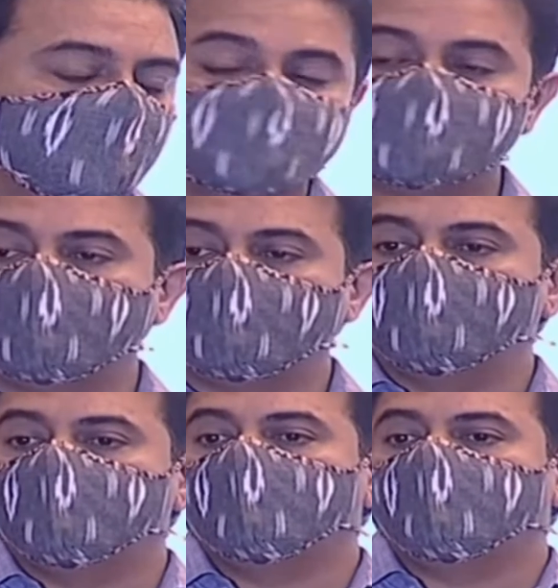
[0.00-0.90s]
That's
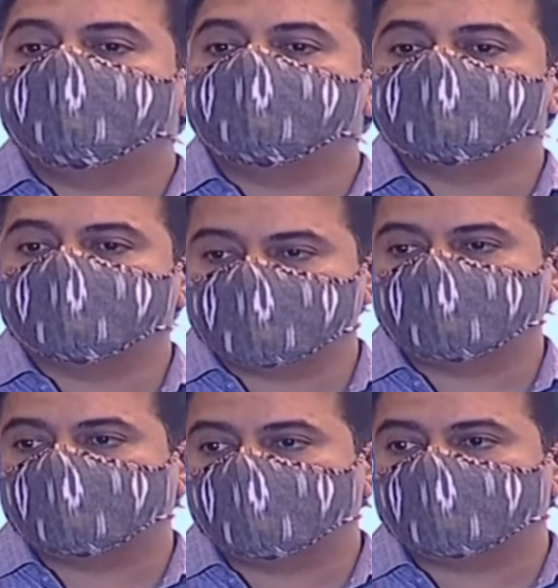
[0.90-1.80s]
how efficient
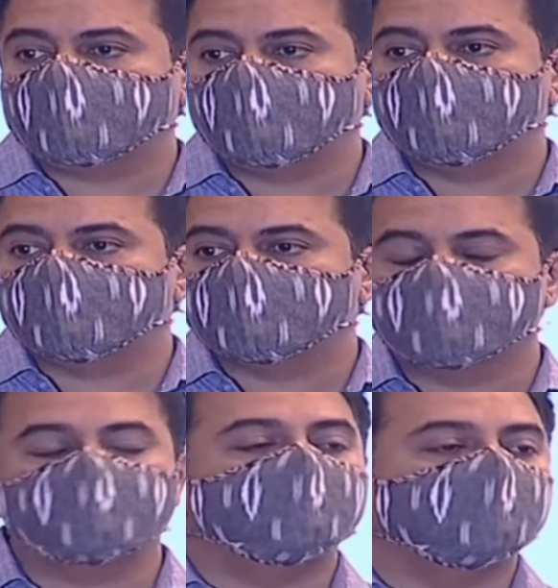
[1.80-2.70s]
Telangana government's
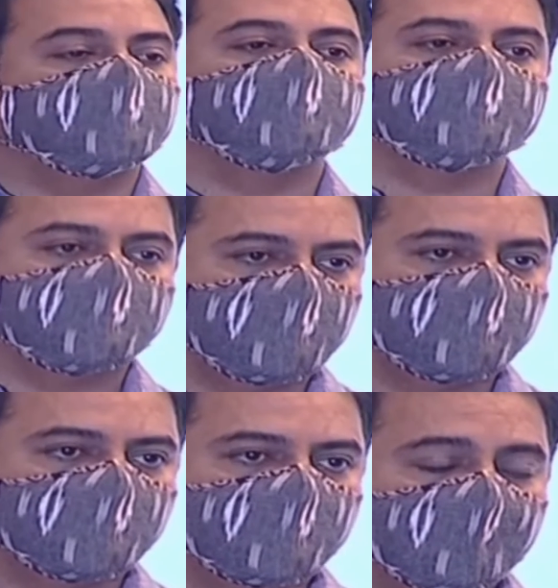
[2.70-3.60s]
delivery has
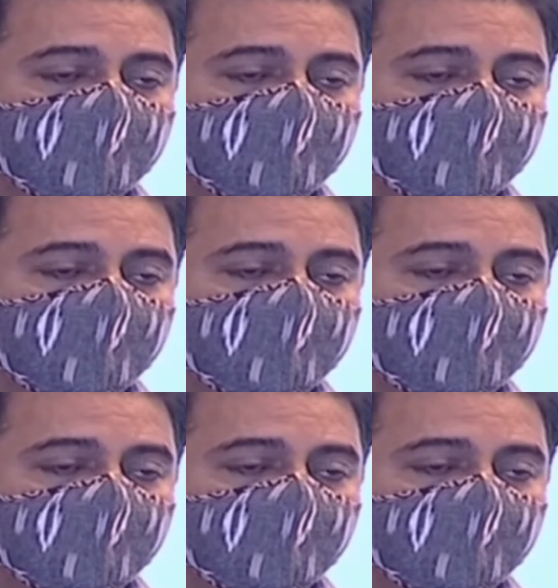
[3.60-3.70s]
been.